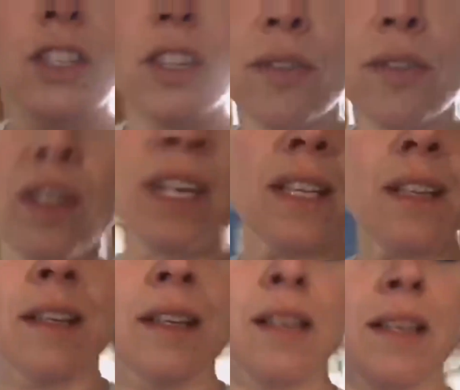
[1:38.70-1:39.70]
Do you
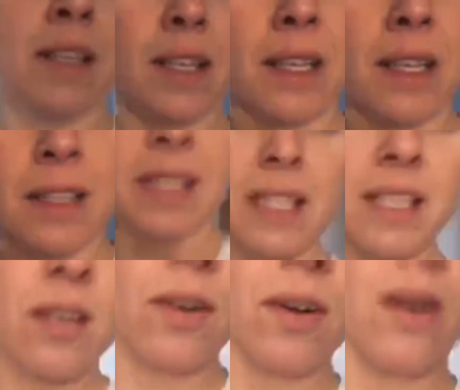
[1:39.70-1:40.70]
think
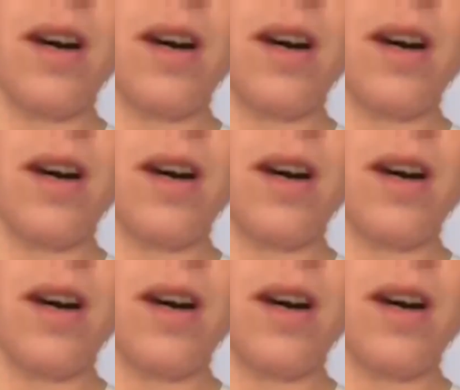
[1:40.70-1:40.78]
this